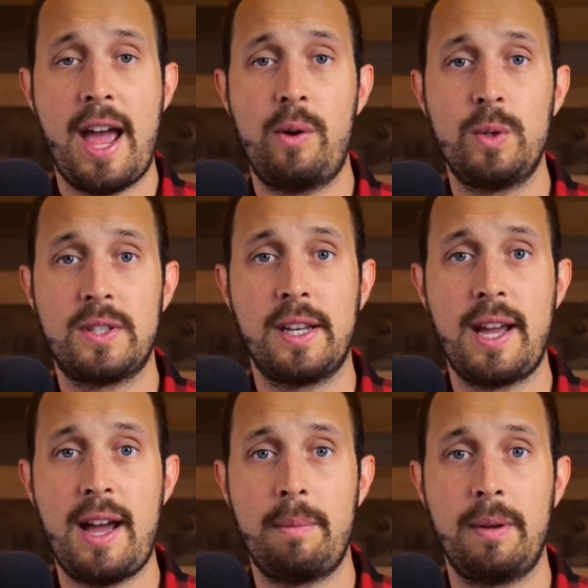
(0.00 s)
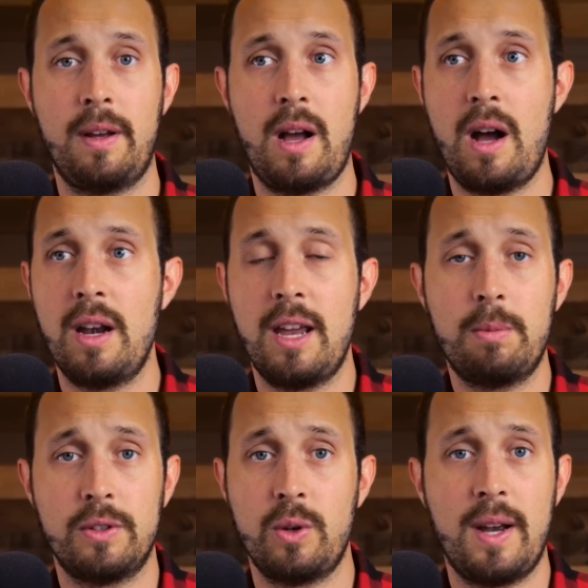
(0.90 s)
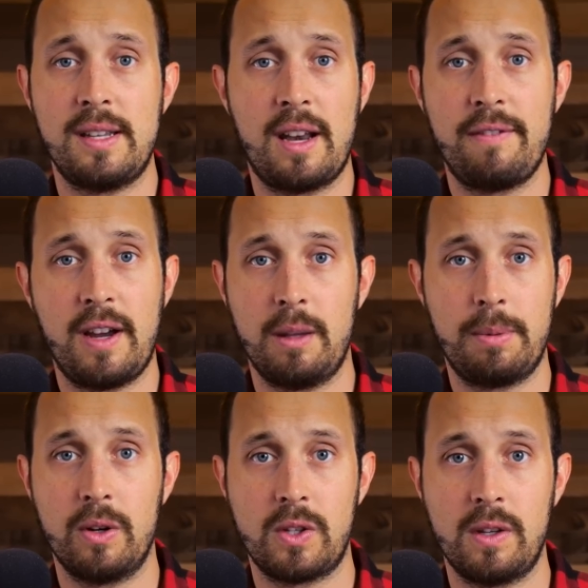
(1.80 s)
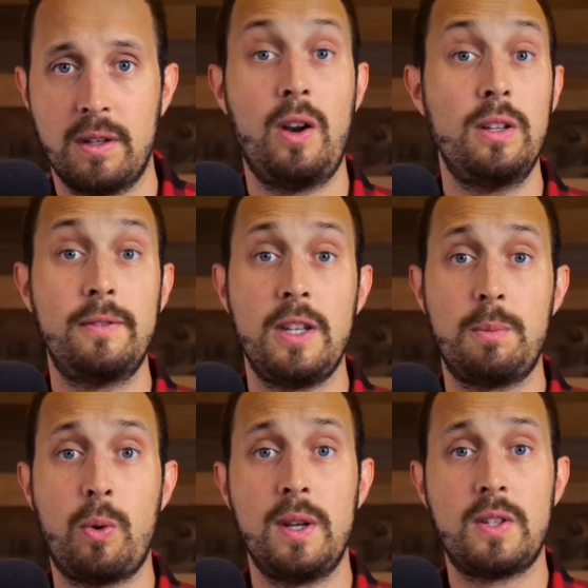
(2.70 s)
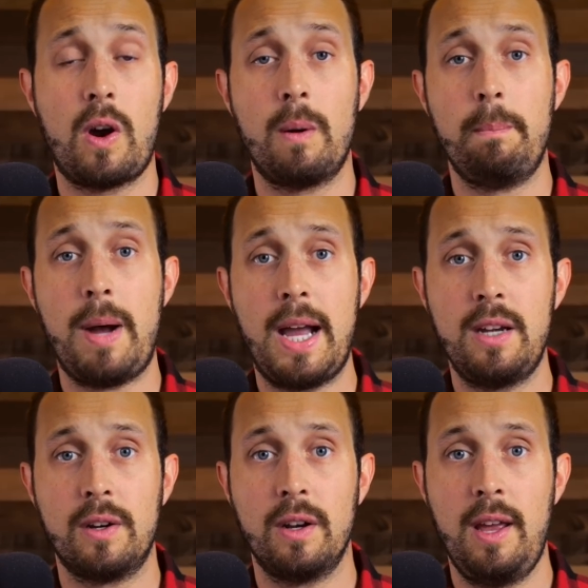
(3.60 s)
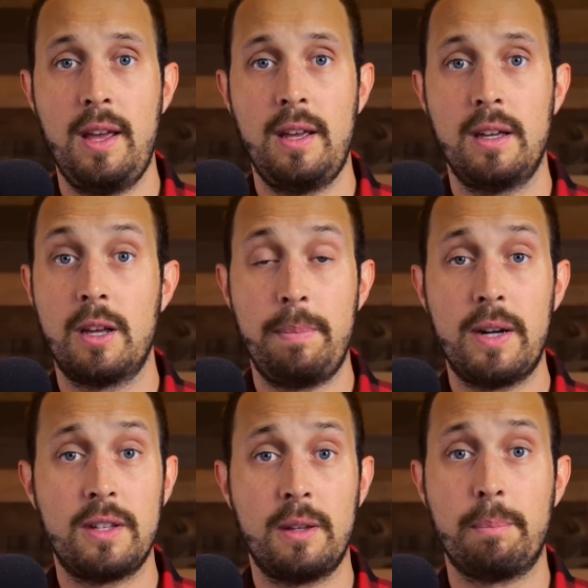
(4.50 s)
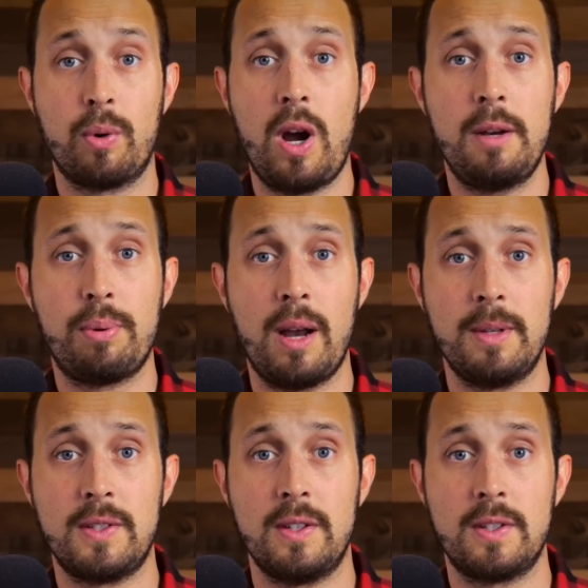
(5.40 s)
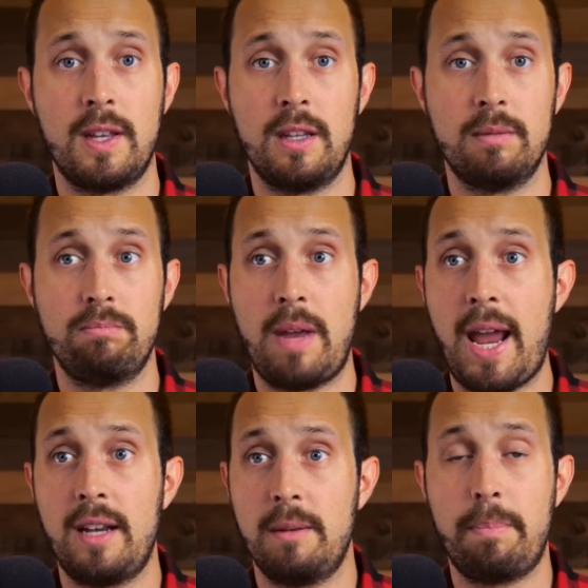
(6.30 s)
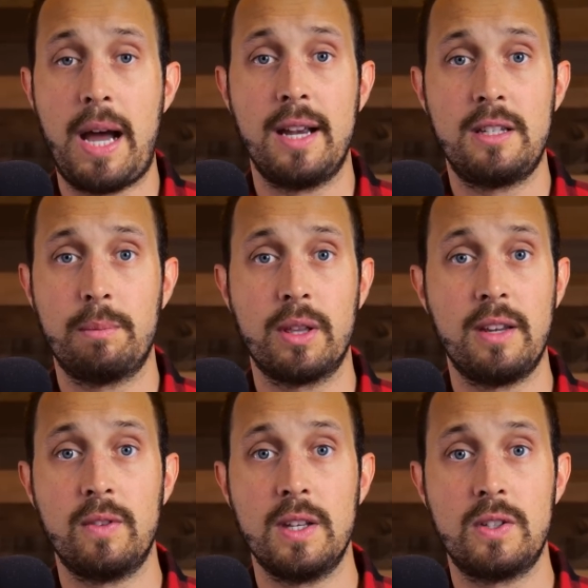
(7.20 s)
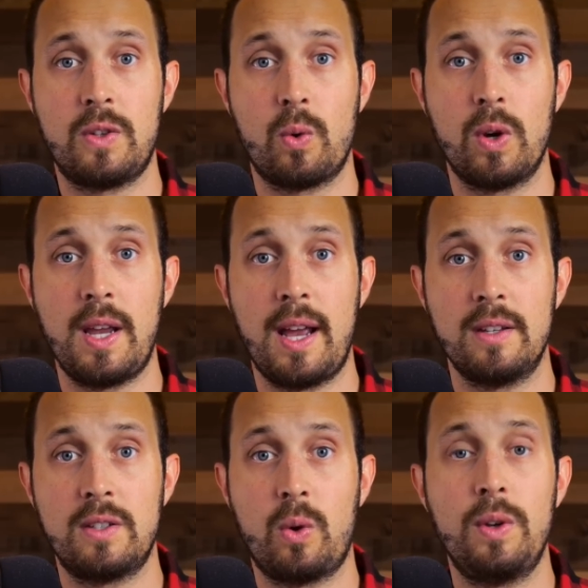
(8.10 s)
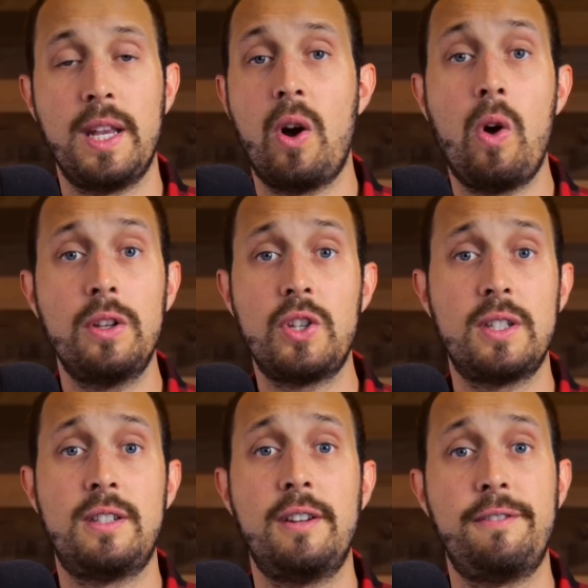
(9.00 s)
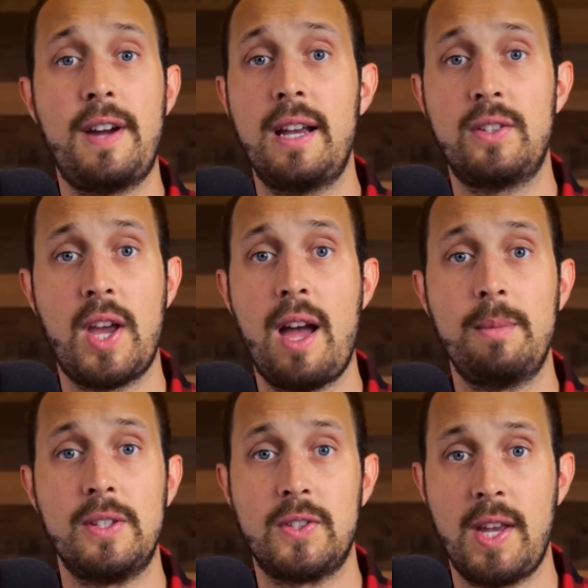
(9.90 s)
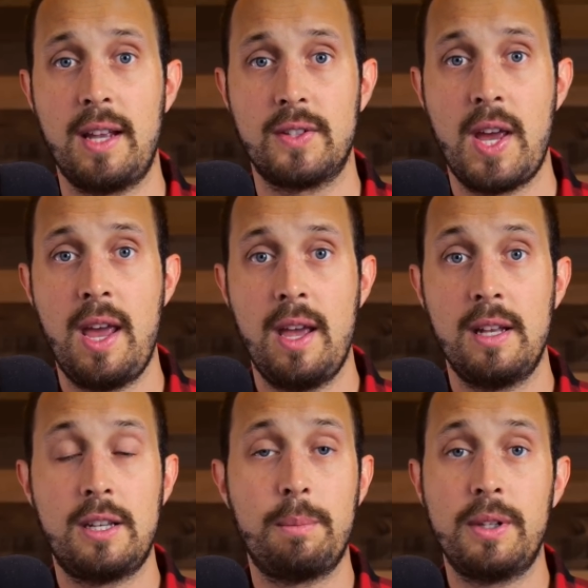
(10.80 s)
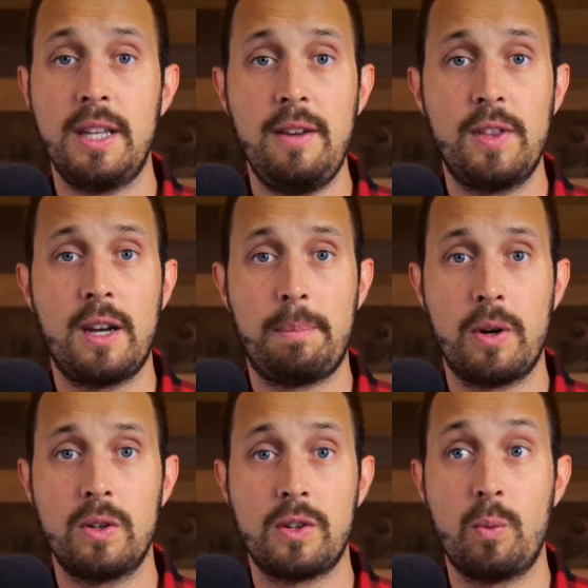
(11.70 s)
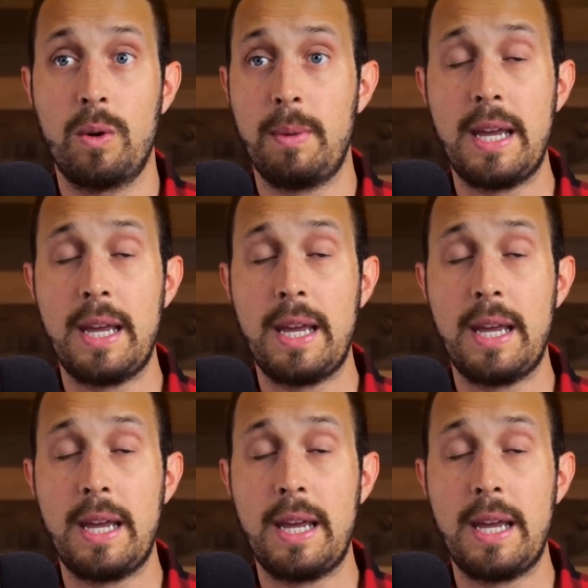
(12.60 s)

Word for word: how was the cop unable to identify the person? And all of these points are minor, compared to the broad premises that you had to buy to believe this story as told. It all just defies common sense. To believe that a person would